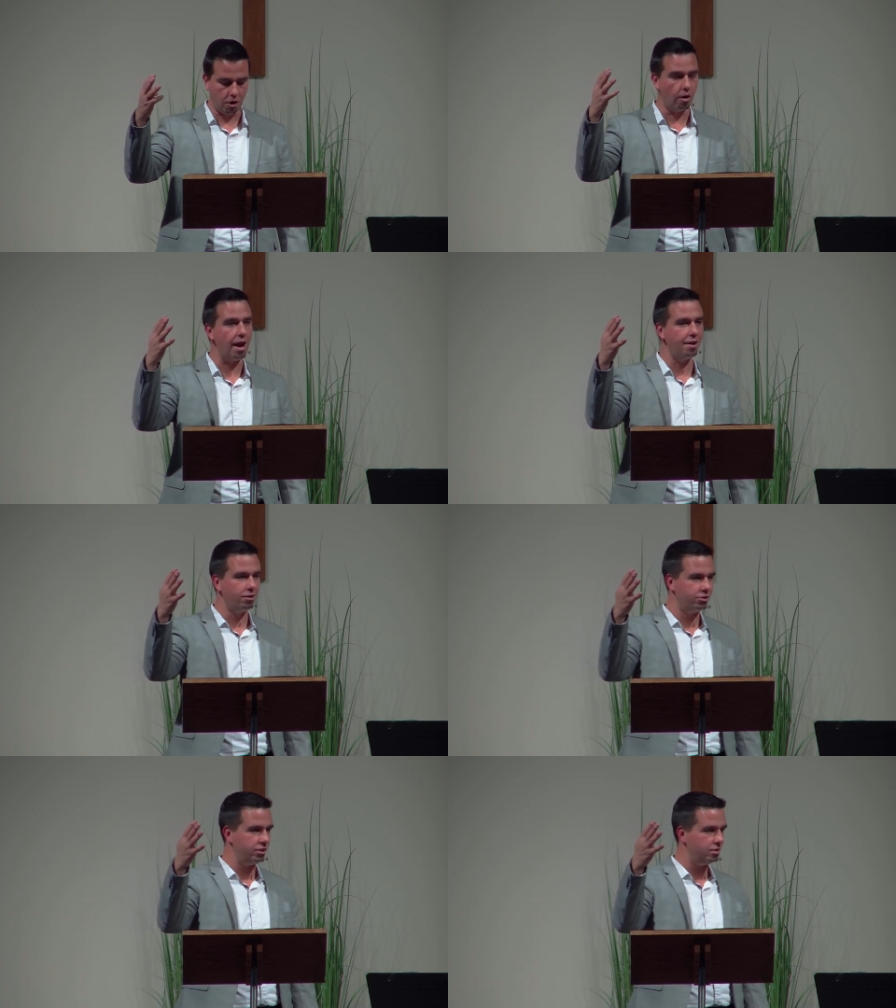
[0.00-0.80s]
our
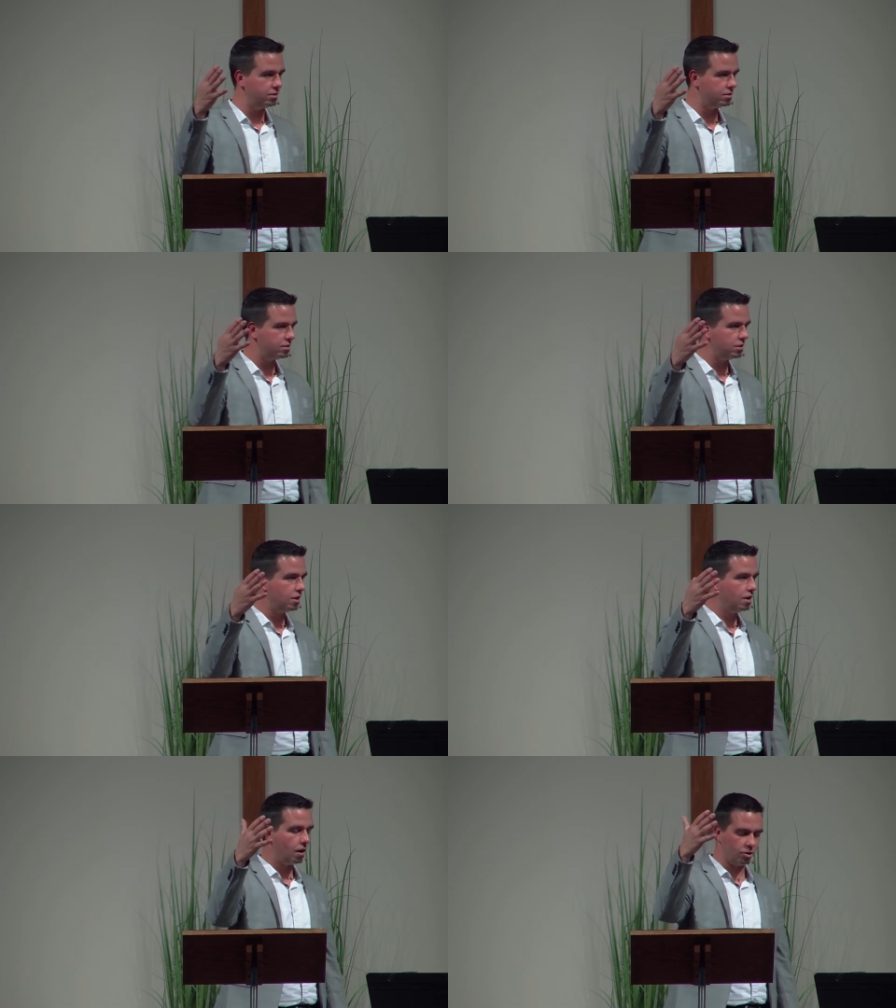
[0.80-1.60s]
energies,
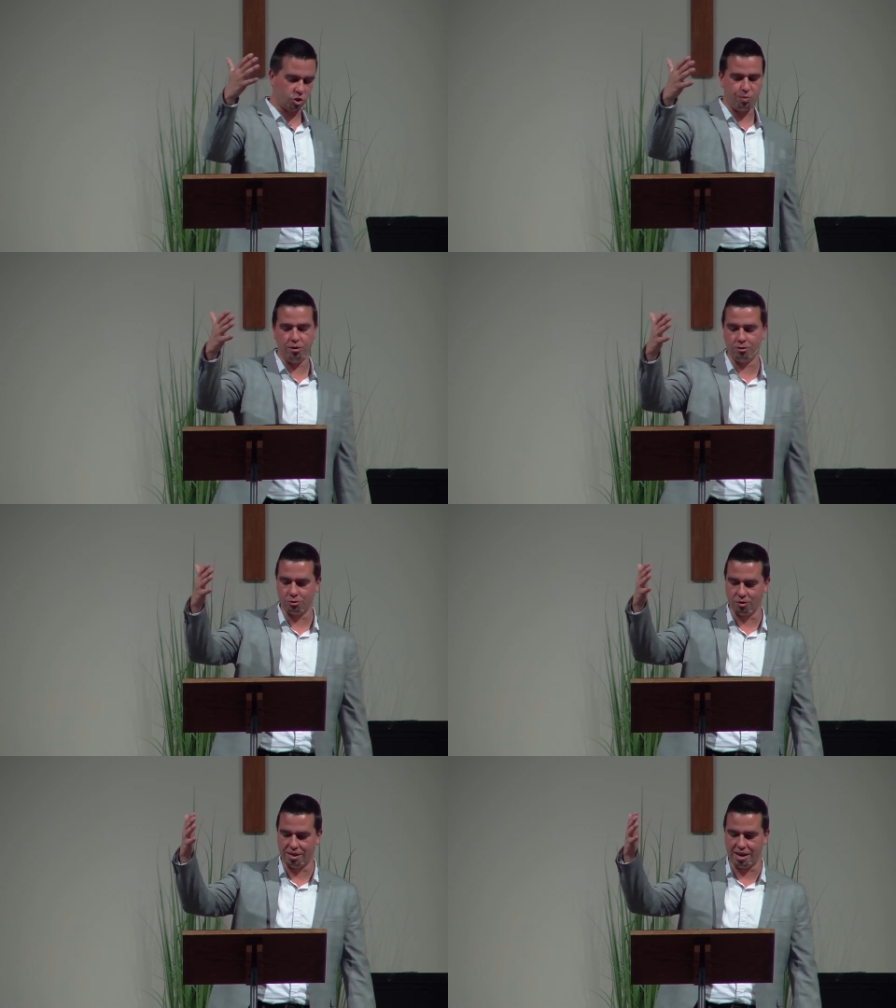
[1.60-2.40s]
our
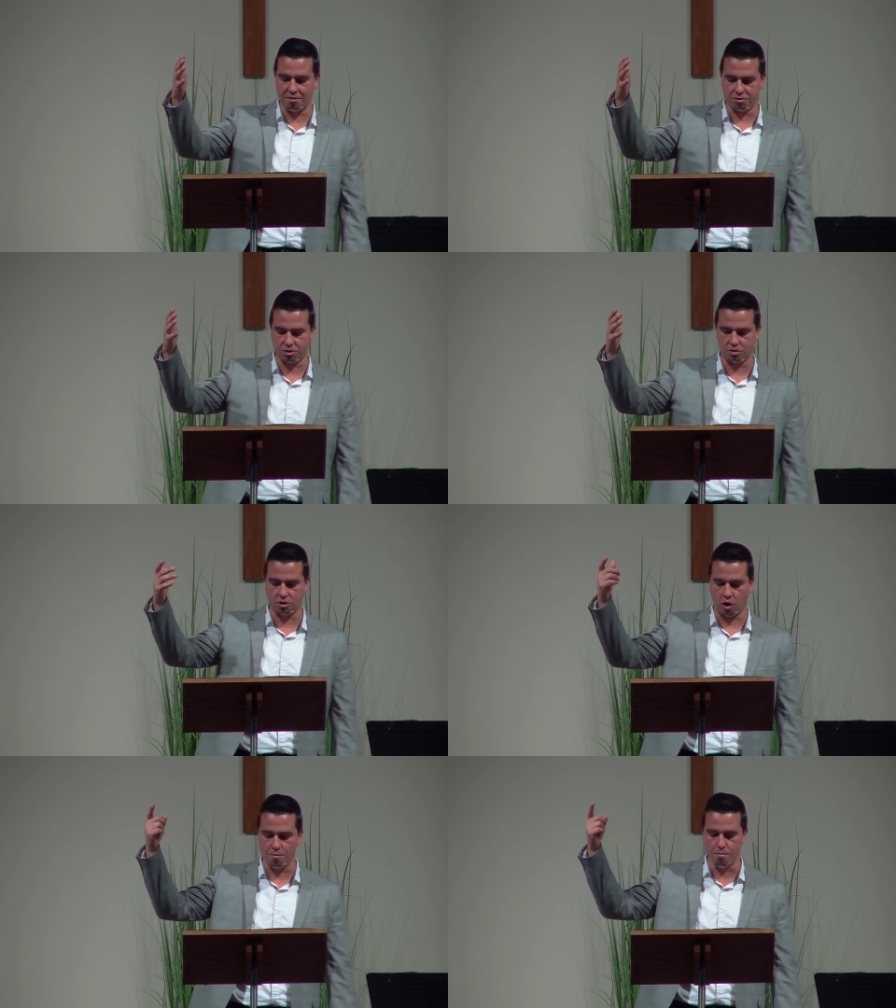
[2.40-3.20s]
spiritual
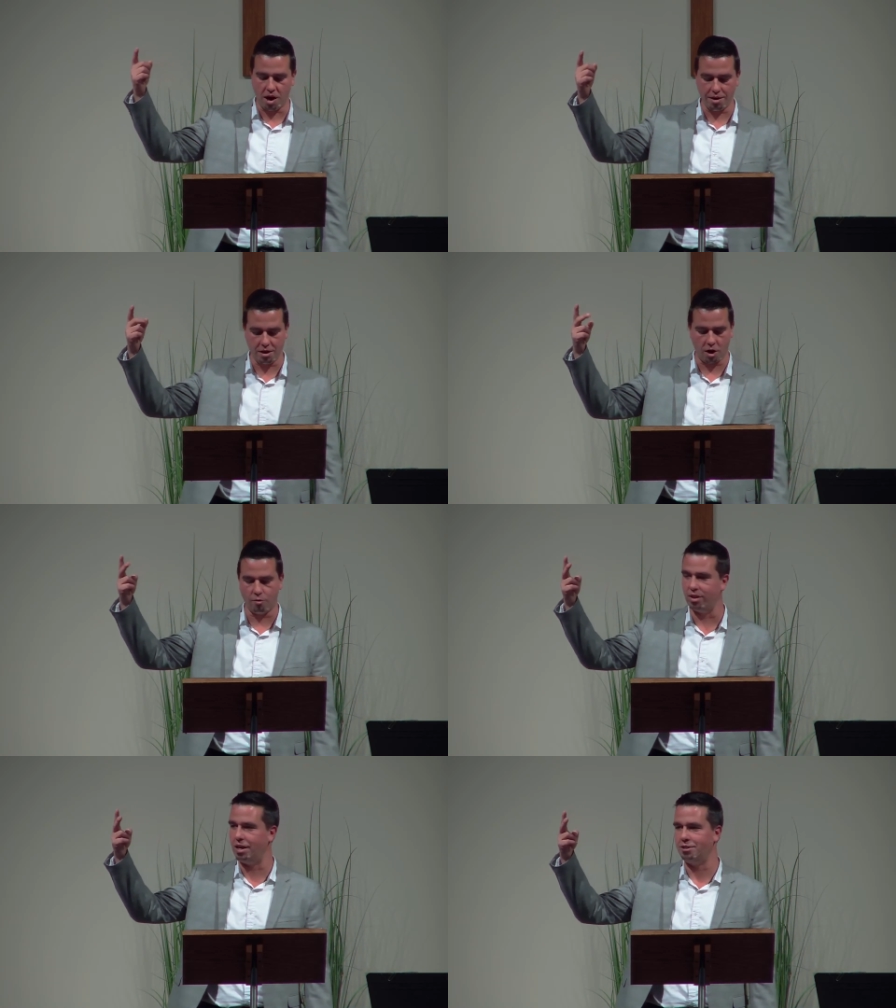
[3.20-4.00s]
gifts, our money, our
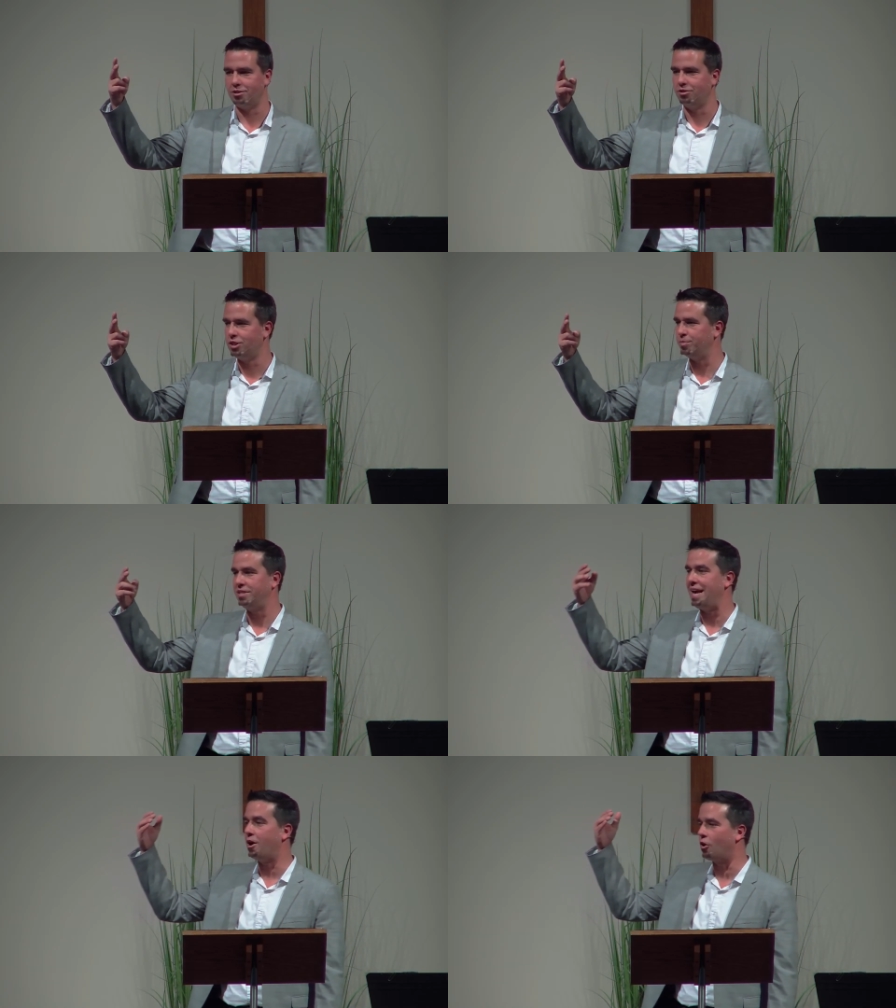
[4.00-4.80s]
relationships,
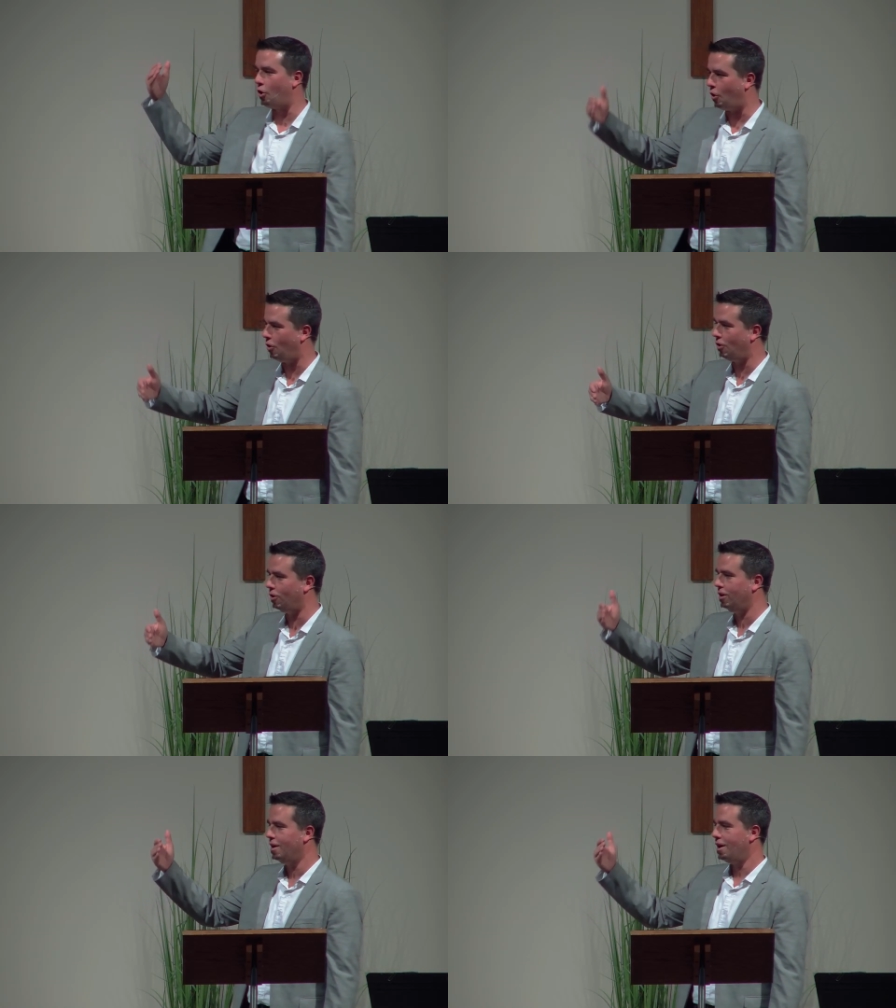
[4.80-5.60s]
they are
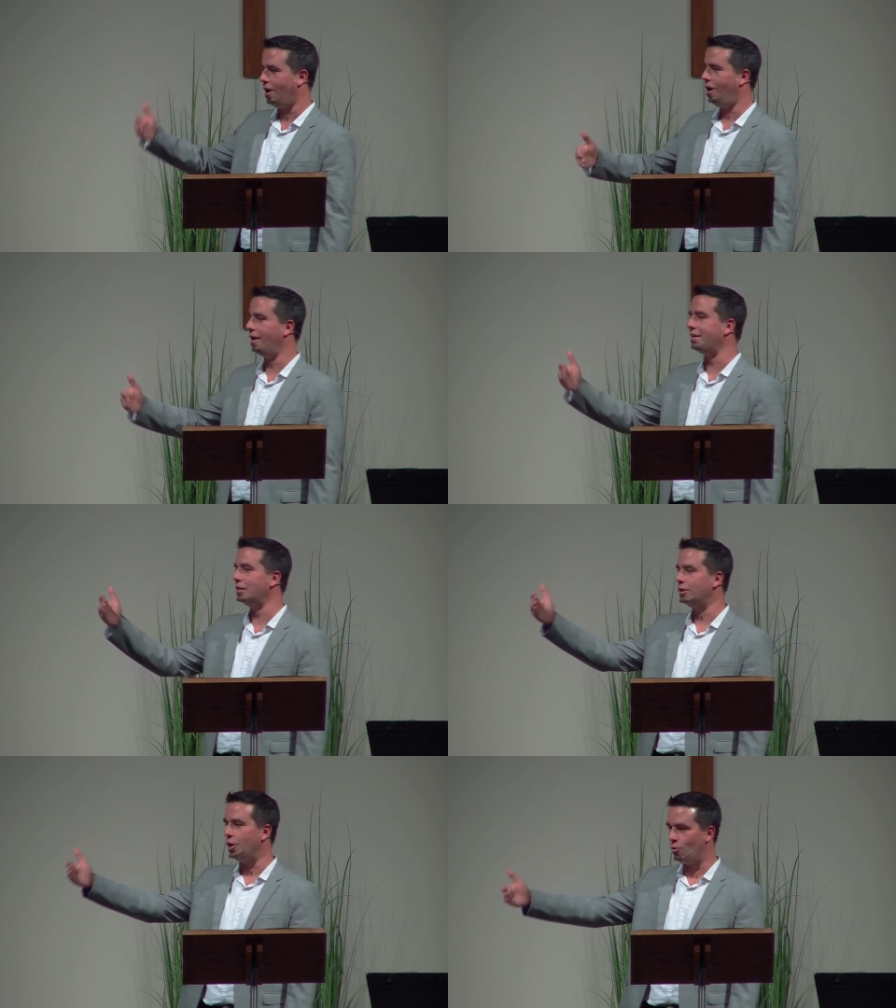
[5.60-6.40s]
all on
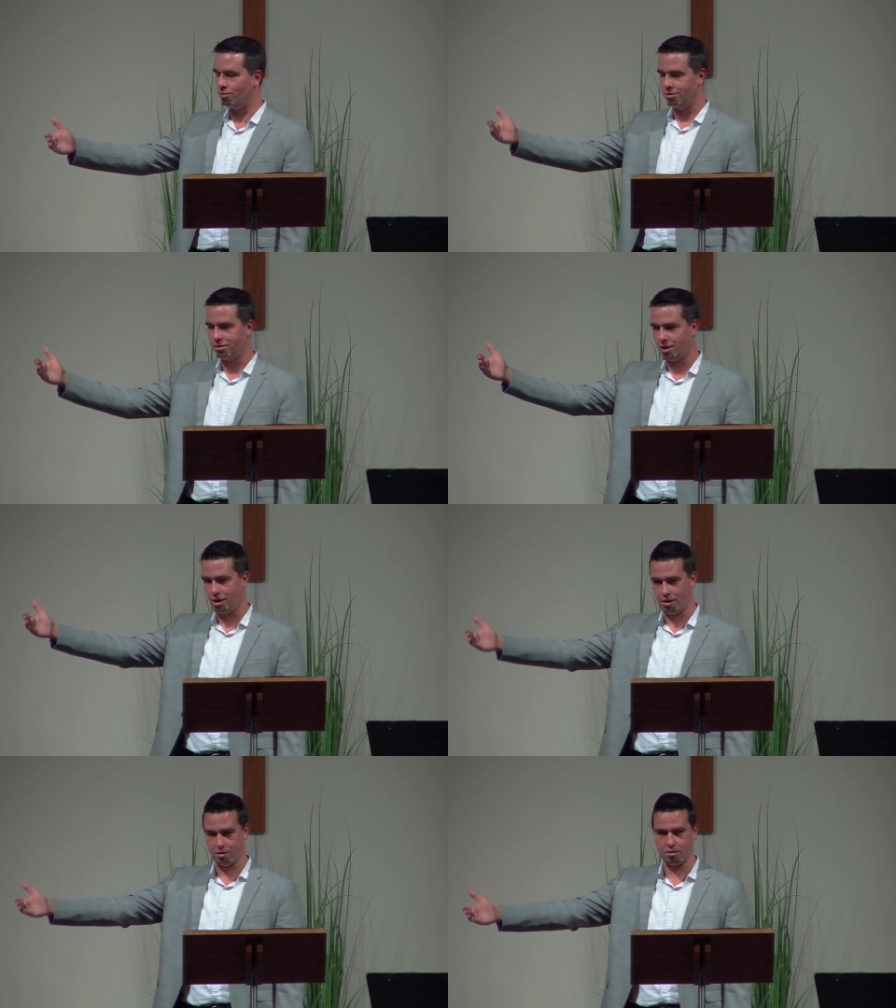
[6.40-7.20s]
loan to
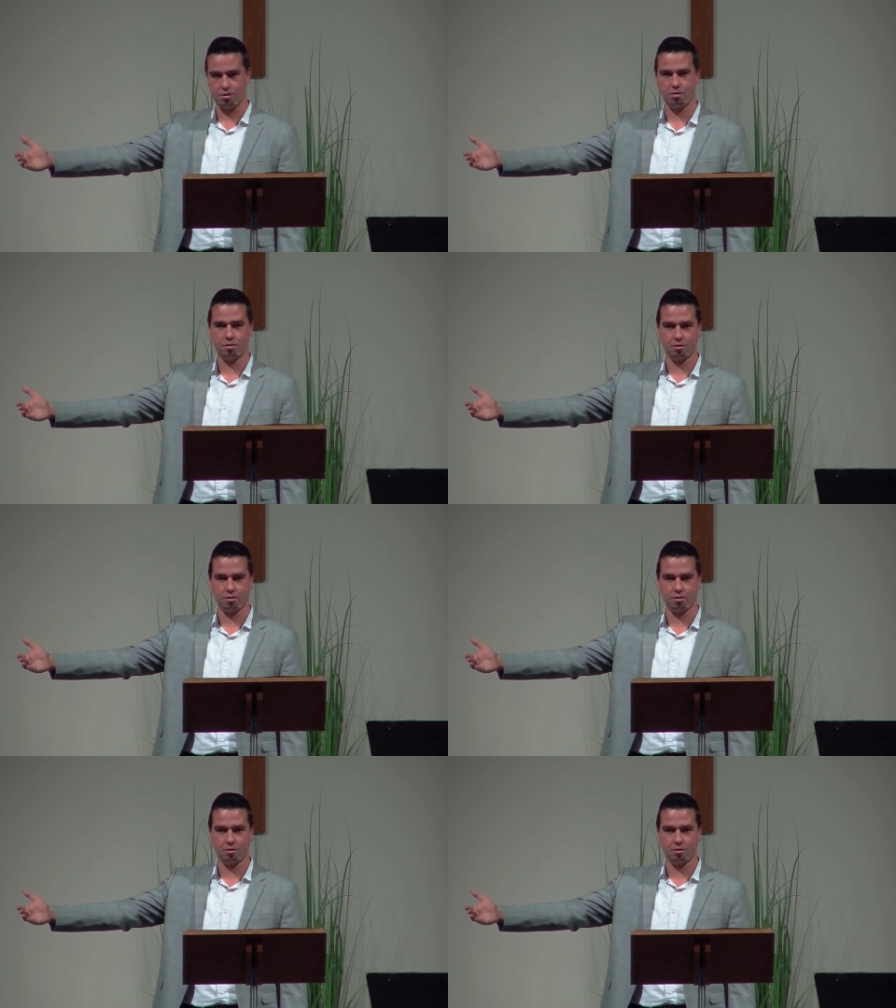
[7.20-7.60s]
us.